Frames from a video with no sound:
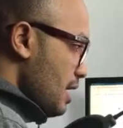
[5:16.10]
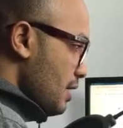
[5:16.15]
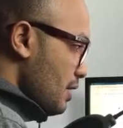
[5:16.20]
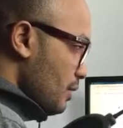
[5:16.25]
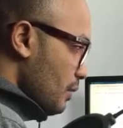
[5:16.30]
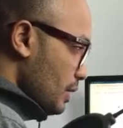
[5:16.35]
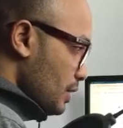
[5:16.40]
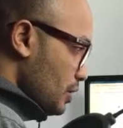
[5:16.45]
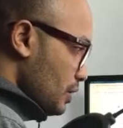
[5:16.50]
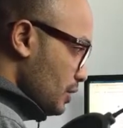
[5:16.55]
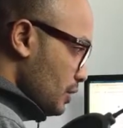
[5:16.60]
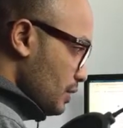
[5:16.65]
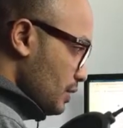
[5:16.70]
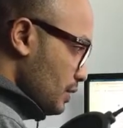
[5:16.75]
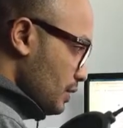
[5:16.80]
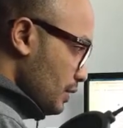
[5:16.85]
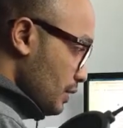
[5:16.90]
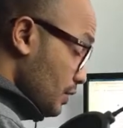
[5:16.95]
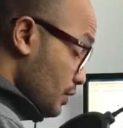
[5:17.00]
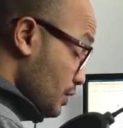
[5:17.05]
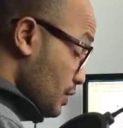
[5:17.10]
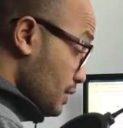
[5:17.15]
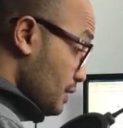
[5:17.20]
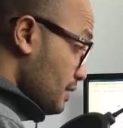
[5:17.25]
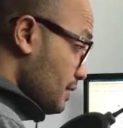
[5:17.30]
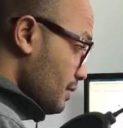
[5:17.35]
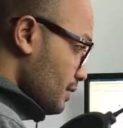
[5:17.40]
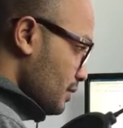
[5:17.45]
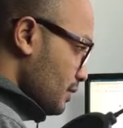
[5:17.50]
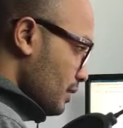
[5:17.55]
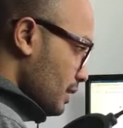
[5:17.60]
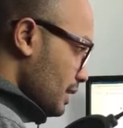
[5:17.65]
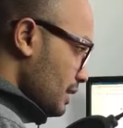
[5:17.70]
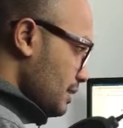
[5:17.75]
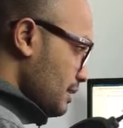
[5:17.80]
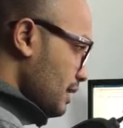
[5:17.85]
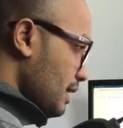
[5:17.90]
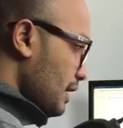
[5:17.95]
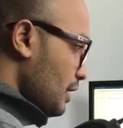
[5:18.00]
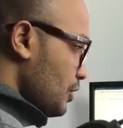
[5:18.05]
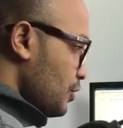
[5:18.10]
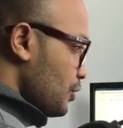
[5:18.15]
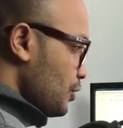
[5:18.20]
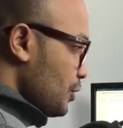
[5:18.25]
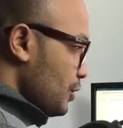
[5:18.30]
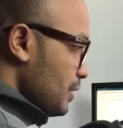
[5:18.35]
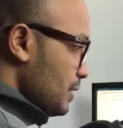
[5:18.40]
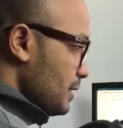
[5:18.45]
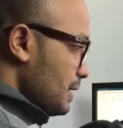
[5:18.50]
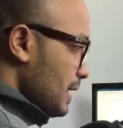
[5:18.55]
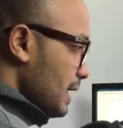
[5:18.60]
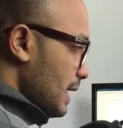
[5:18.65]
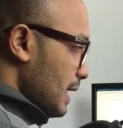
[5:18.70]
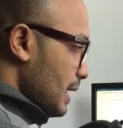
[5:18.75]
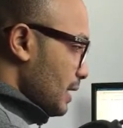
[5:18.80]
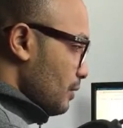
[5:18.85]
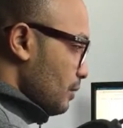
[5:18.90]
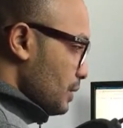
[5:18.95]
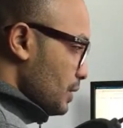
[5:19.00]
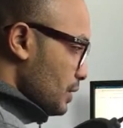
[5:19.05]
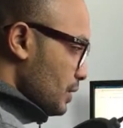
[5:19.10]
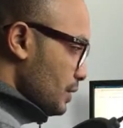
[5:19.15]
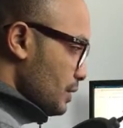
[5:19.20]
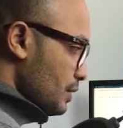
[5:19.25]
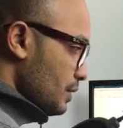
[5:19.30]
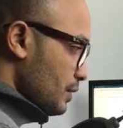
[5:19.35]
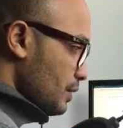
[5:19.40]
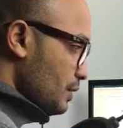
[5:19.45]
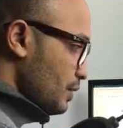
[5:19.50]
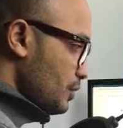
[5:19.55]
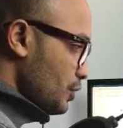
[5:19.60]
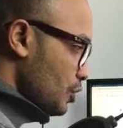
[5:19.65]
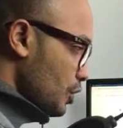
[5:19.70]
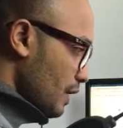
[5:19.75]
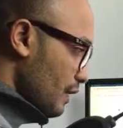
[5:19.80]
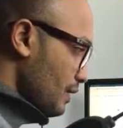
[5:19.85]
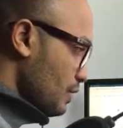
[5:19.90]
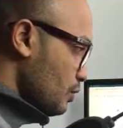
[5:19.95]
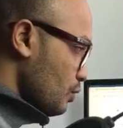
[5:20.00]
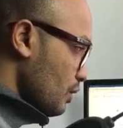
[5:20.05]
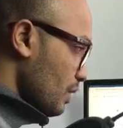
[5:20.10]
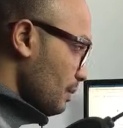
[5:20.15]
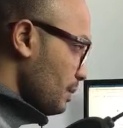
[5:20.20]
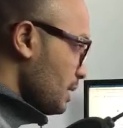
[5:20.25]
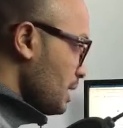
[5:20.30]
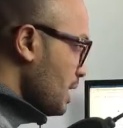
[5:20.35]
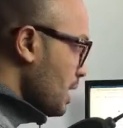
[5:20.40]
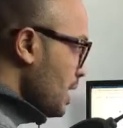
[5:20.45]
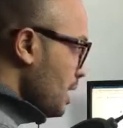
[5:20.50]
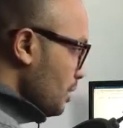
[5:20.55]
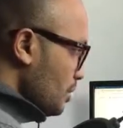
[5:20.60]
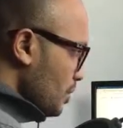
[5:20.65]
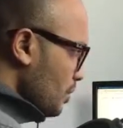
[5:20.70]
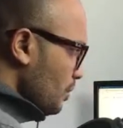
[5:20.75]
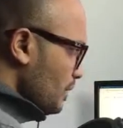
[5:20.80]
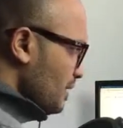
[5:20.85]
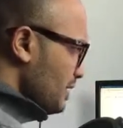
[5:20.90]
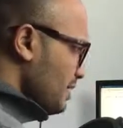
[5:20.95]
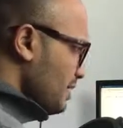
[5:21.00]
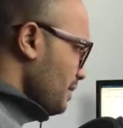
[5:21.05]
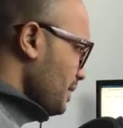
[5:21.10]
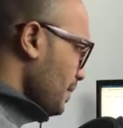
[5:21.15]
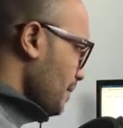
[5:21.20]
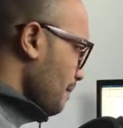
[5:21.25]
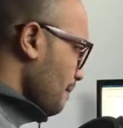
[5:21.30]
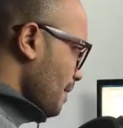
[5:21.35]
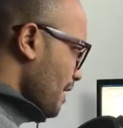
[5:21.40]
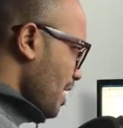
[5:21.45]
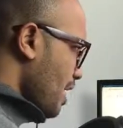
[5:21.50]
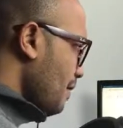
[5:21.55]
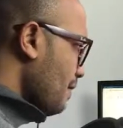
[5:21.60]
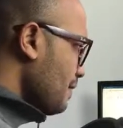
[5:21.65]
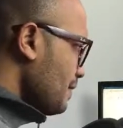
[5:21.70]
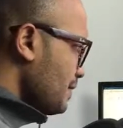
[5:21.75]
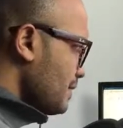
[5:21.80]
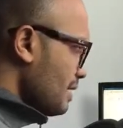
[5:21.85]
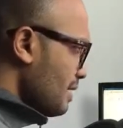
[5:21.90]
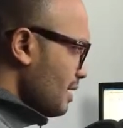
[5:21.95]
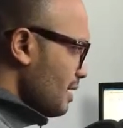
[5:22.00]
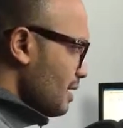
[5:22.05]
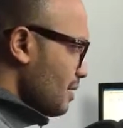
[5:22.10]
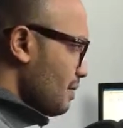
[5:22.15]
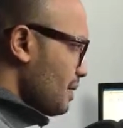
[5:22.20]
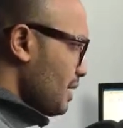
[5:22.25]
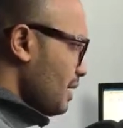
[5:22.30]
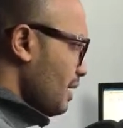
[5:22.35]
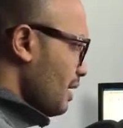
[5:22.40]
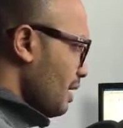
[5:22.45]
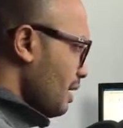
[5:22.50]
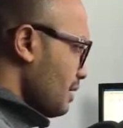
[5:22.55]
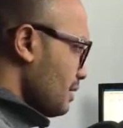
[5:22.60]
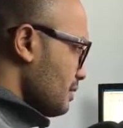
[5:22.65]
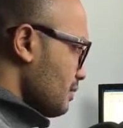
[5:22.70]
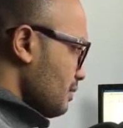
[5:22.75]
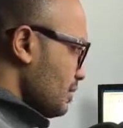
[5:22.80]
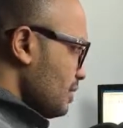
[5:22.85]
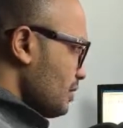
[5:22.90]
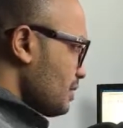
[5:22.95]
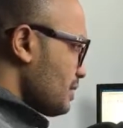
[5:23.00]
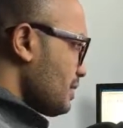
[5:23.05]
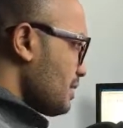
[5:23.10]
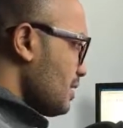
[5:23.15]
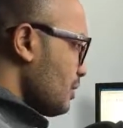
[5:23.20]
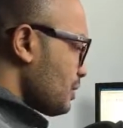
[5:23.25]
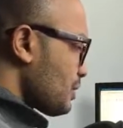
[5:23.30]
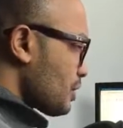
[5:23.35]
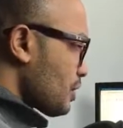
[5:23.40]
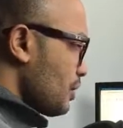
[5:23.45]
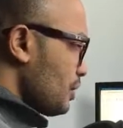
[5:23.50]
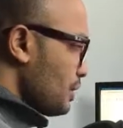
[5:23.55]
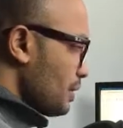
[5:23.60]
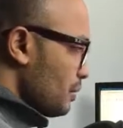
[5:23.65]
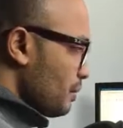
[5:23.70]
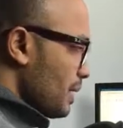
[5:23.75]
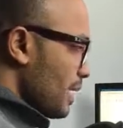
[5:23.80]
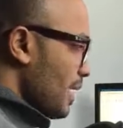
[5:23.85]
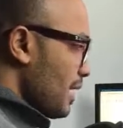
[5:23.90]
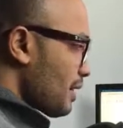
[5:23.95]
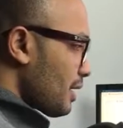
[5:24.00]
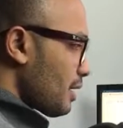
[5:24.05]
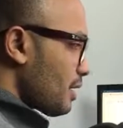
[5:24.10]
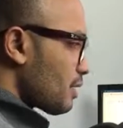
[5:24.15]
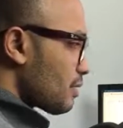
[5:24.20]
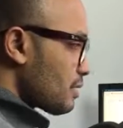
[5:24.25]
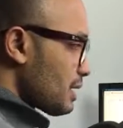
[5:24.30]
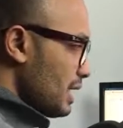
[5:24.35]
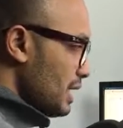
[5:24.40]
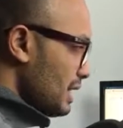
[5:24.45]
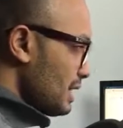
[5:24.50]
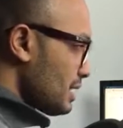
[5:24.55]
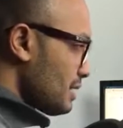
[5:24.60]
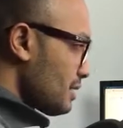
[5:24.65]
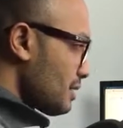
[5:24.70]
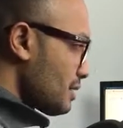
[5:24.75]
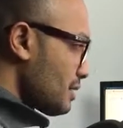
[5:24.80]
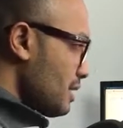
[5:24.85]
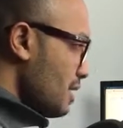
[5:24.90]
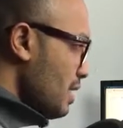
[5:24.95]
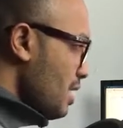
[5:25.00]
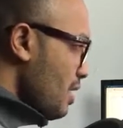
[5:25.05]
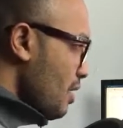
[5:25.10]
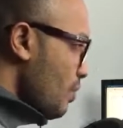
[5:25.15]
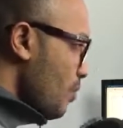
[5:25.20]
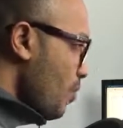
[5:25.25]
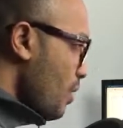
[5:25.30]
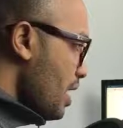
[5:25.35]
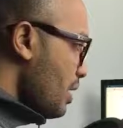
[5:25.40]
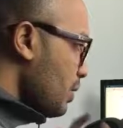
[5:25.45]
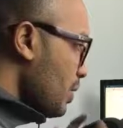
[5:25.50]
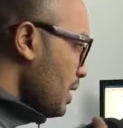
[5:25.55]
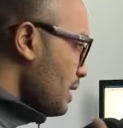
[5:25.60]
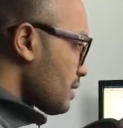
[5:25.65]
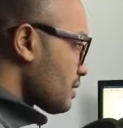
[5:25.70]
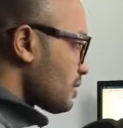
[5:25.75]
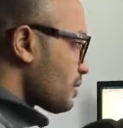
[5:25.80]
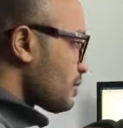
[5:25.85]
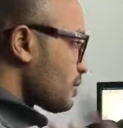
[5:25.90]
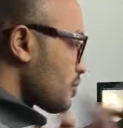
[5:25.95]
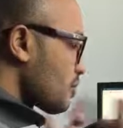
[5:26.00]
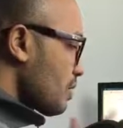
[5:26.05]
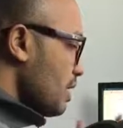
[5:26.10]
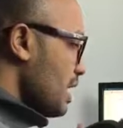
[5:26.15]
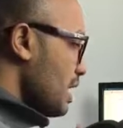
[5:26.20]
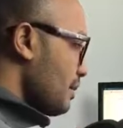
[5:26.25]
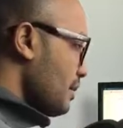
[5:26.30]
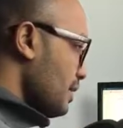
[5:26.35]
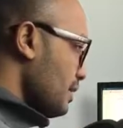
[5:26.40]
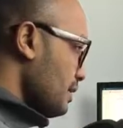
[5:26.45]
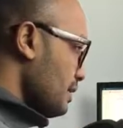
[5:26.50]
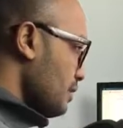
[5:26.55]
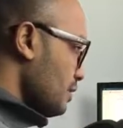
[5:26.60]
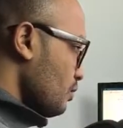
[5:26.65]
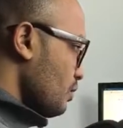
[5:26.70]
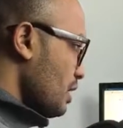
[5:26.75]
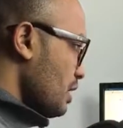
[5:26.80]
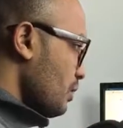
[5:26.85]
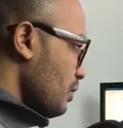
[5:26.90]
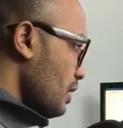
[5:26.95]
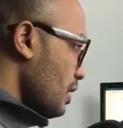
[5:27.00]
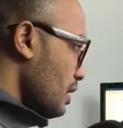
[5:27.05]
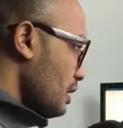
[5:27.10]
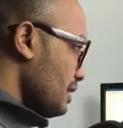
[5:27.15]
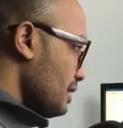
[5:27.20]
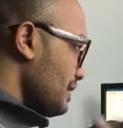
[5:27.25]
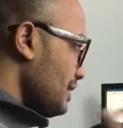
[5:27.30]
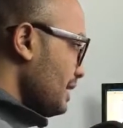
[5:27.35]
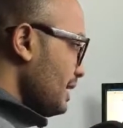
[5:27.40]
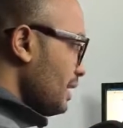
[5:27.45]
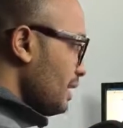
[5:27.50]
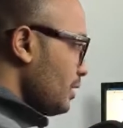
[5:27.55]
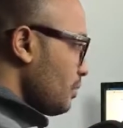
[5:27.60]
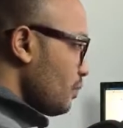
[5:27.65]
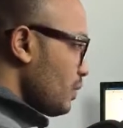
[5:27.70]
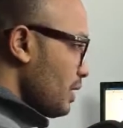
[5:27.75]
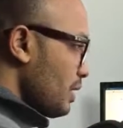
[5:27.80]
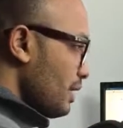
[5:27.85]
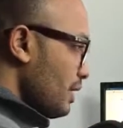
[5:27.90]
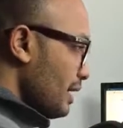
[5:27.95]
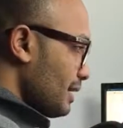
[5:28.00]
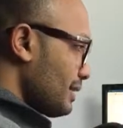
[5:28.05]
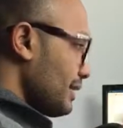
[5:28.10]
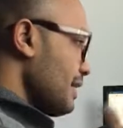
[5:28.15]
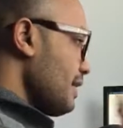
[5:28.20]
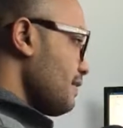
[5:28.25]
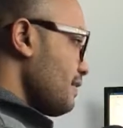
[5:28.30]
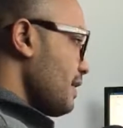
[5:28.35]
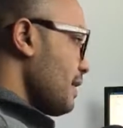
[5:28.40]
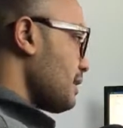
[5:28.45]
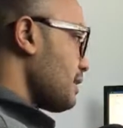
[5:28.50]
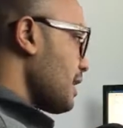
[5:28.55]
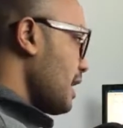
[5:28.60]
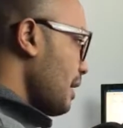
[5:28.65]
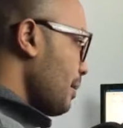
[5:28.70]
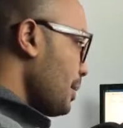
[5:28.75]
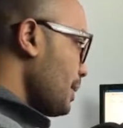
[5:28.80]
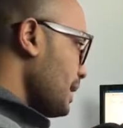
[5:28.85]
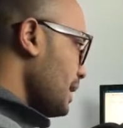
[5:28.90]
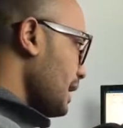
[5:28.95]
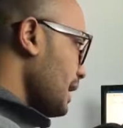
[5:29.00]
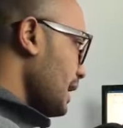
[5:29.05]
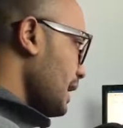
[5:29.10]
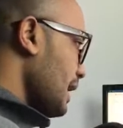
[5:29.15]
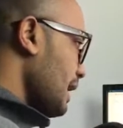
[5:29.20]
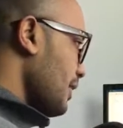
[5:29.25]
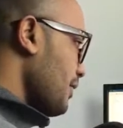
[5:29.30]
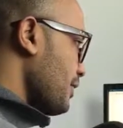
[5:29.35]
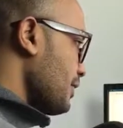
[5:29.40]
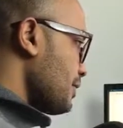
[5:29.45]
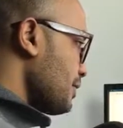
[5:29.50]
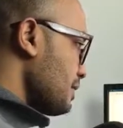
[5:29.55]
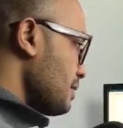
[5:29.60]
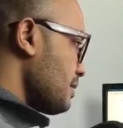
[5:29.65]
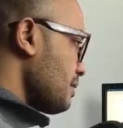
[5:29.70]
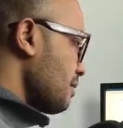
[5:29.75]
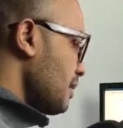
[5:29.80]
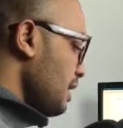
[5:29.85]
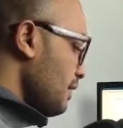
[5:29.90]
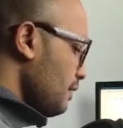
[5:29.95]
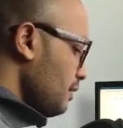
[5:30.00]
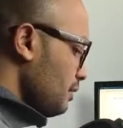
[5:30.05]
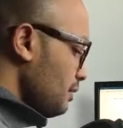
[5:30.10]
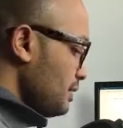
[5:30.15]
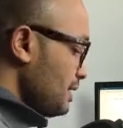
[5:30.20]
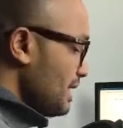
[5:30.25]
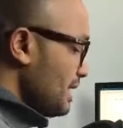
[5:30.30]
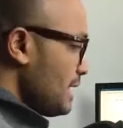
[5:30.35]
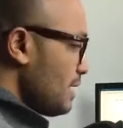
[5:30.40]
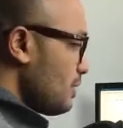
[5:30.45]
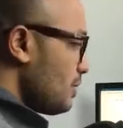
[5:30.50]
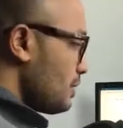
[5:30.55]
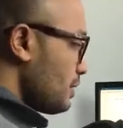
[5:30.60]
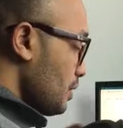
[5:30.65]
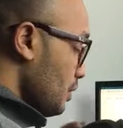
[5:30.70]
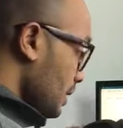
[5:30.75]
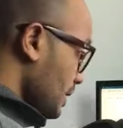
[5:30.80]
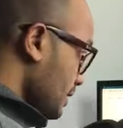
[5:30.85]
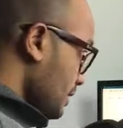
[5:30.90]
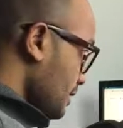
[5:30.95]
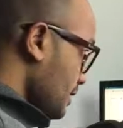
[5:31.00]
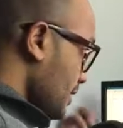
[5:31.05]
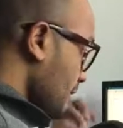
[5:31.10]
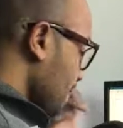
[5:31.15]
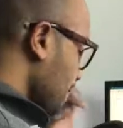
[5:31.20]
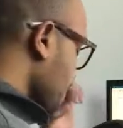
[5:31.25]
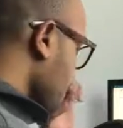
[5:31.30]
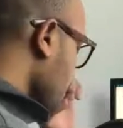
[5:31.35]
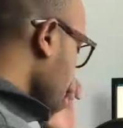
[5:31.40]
the register style sheet and register JavaScript. Now it's a bit obvious here because we don't see what's going on behind the curtain. This is where we are subscribed. This is where we are dealing with that event happening at the system level. Now let's see.